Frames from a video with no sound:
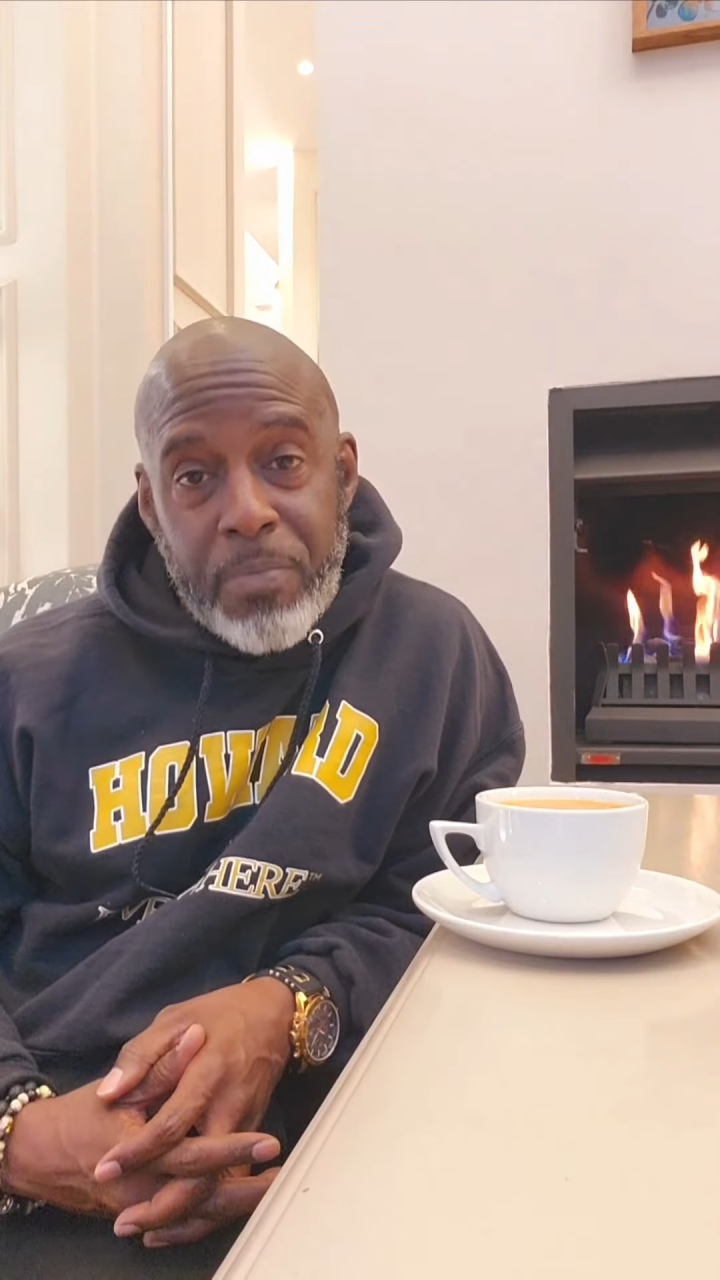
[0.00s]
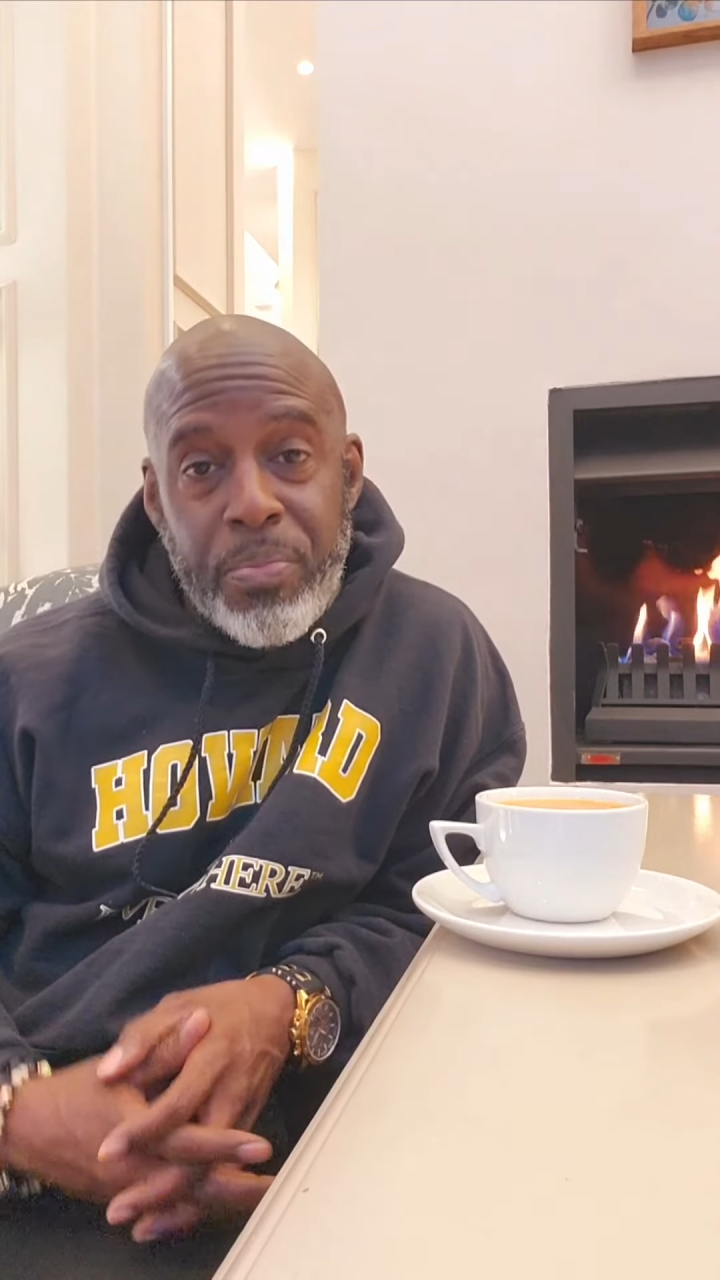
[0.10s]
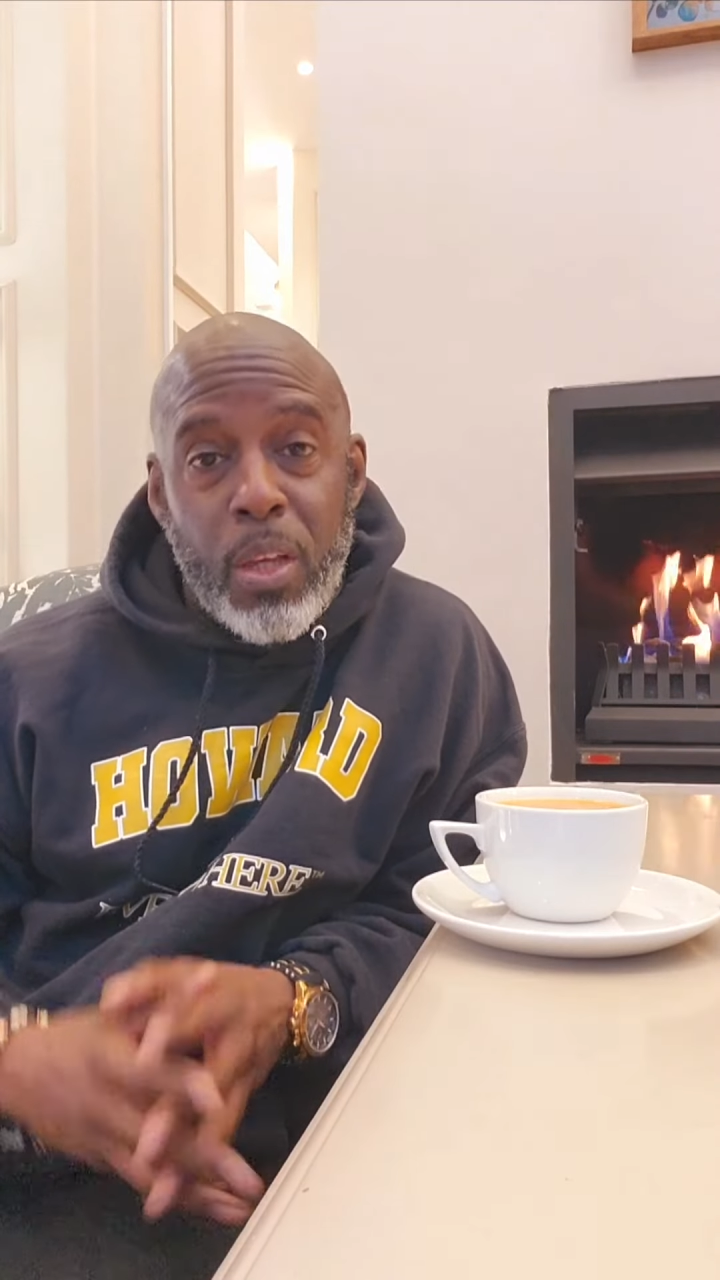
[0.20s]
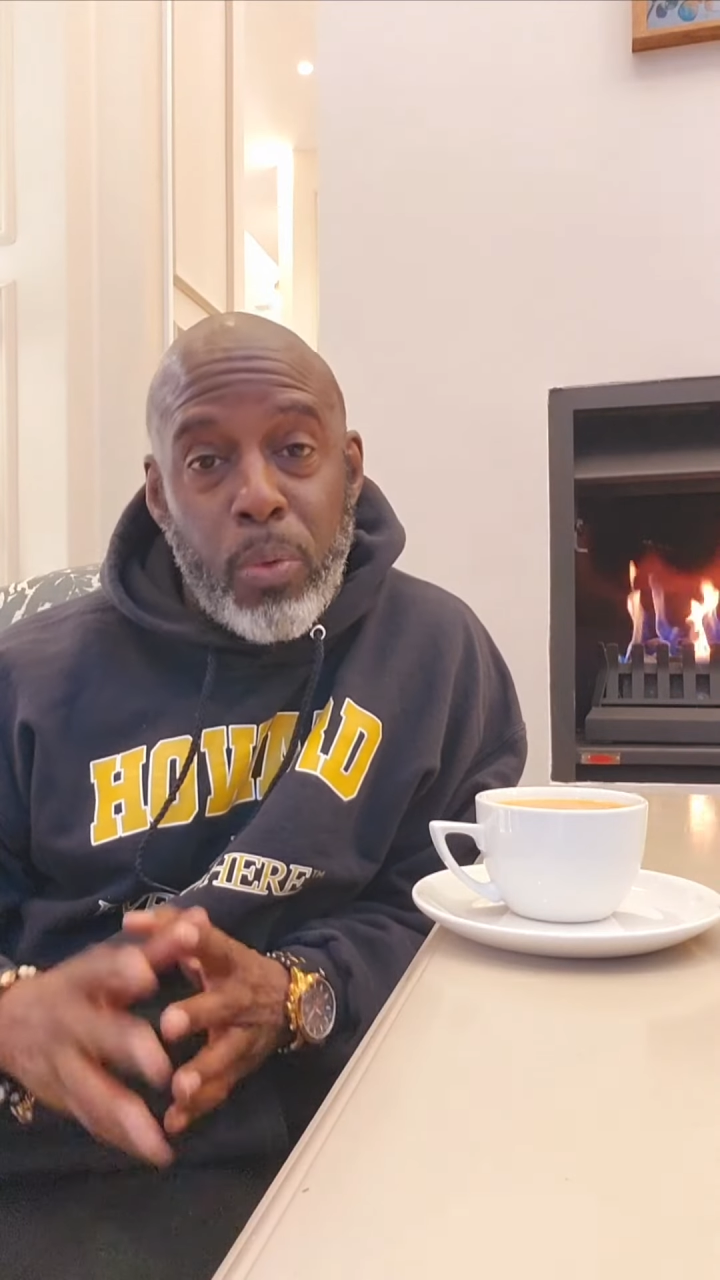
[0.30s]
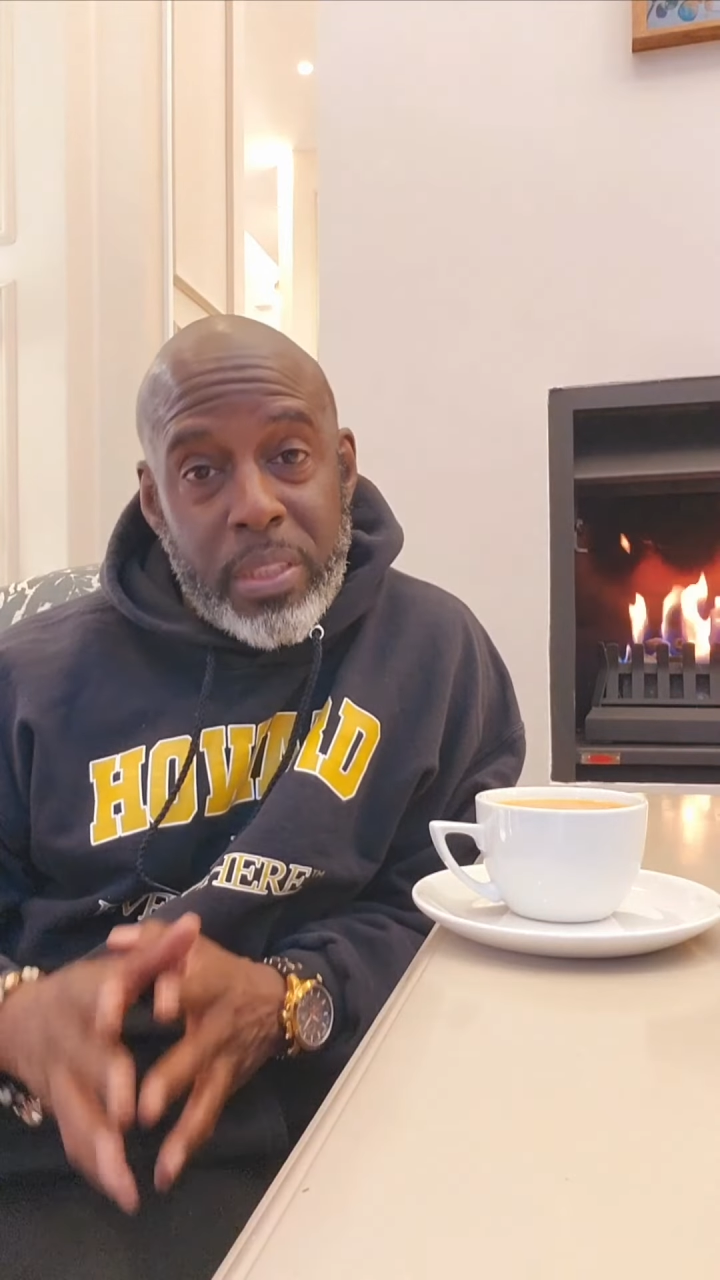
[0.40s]

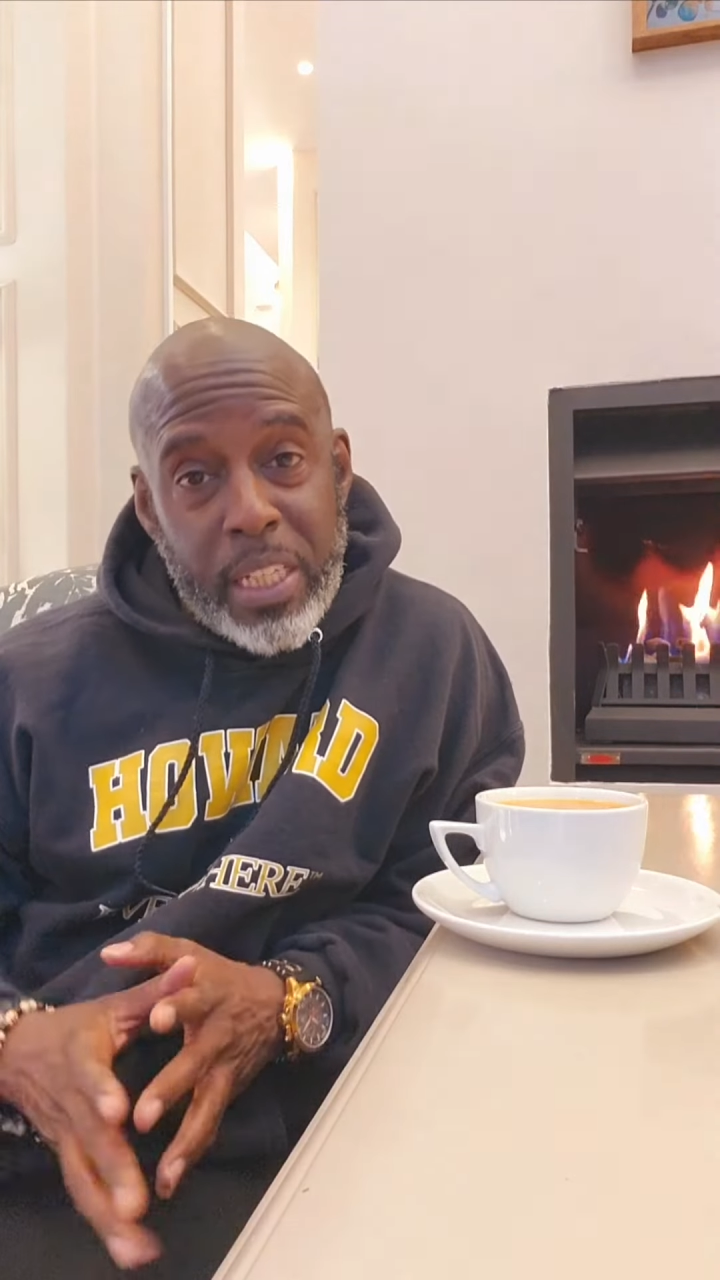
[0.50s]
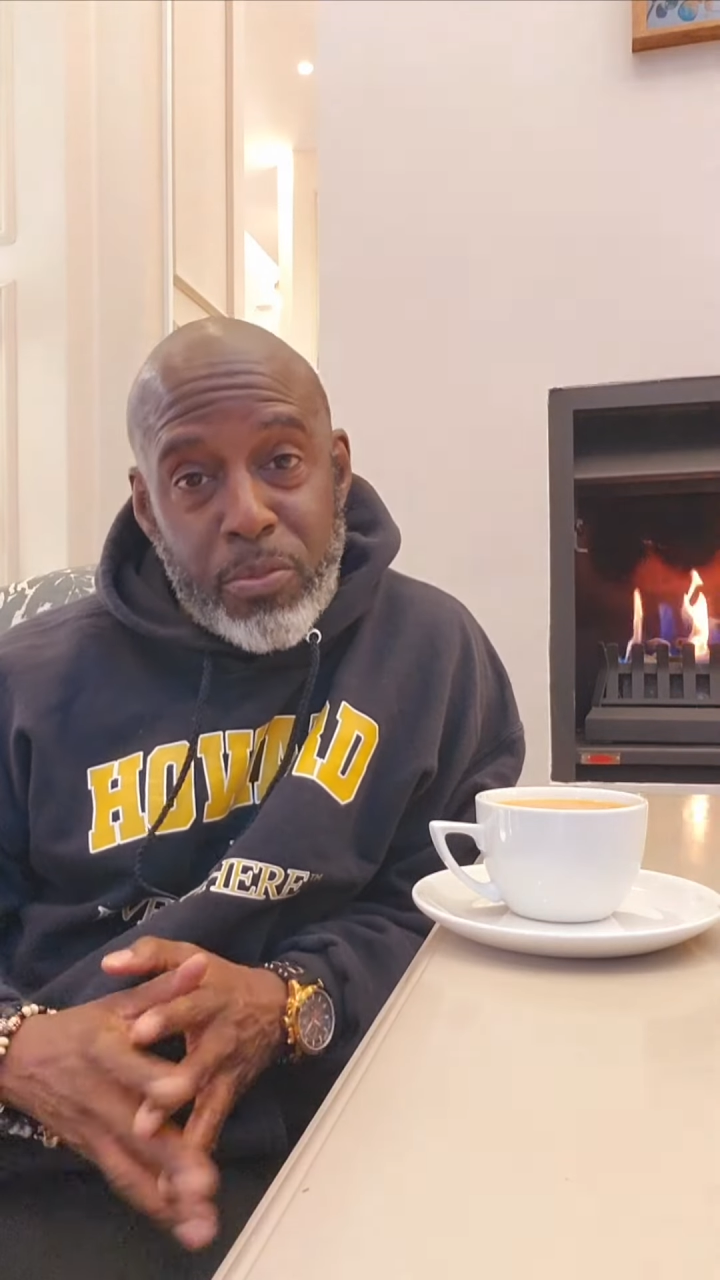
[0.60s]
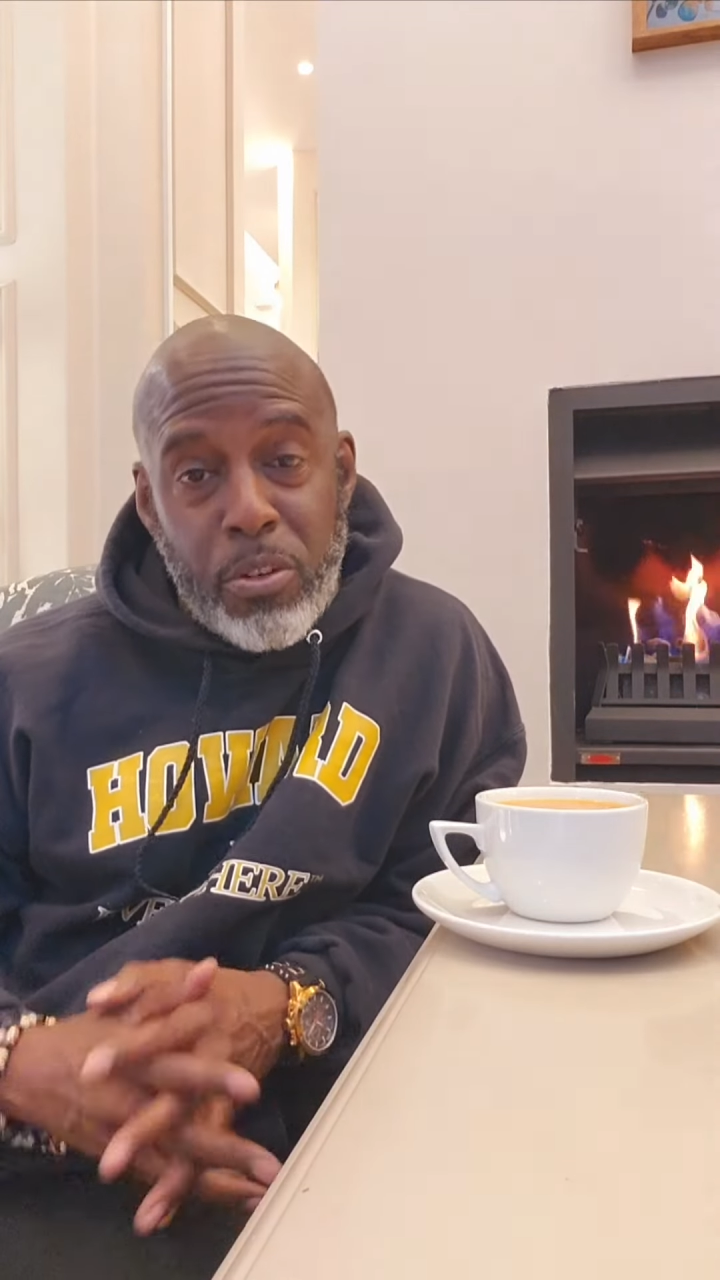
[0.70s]
which has